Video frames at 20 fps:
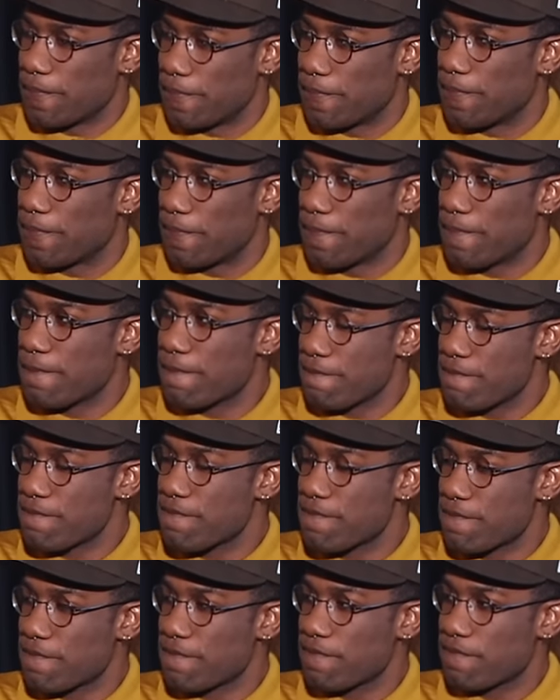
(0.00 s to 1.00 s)

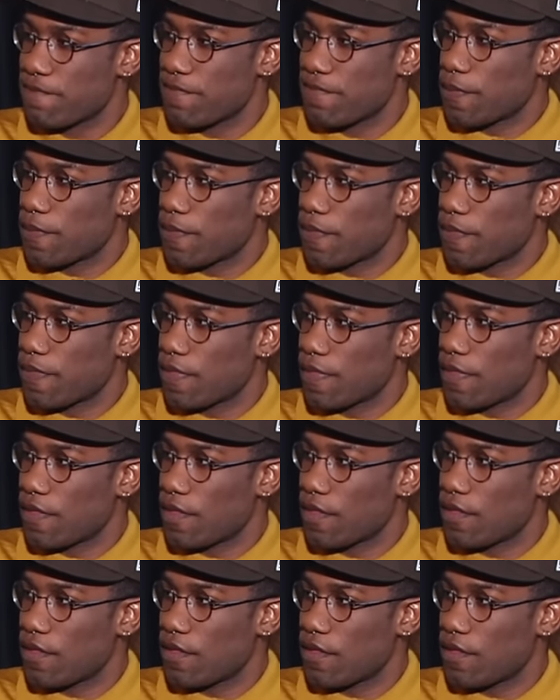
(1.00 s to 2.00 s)

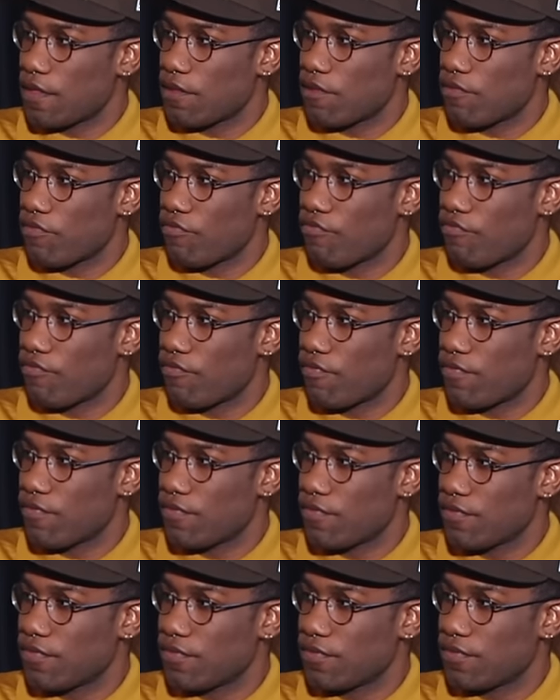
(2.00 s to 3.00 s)

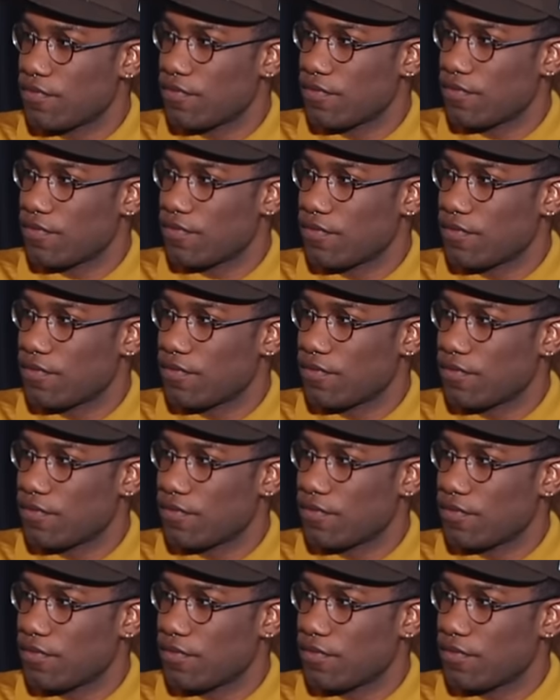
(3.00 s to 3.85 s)
(silent)